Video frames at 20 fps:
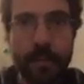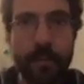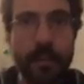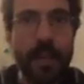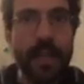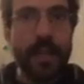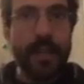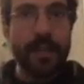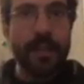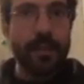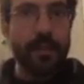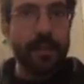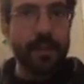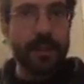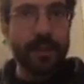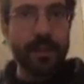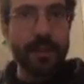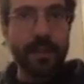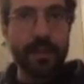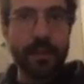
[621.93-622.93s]
we can
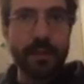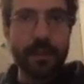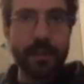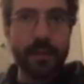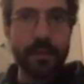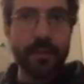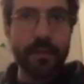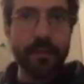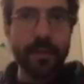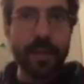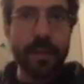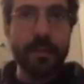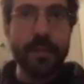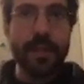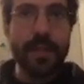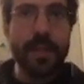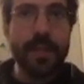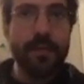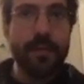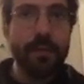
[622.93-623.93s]
discuss
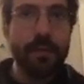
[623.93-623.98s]
about this if you